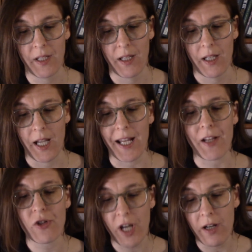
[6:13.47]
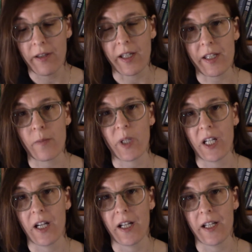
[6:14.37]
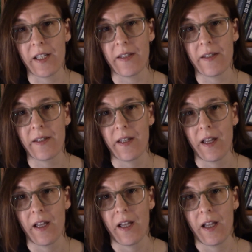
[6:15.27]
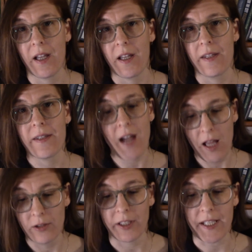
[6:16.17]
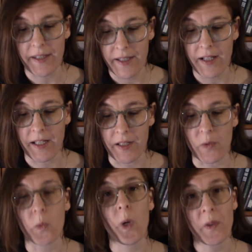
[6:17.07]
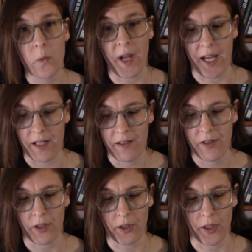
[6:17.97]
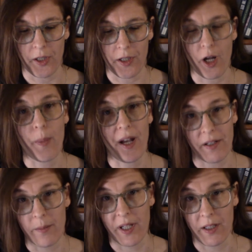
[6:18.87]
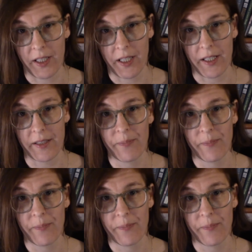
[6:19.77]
And I share this because scholarly study is one way to learn about America,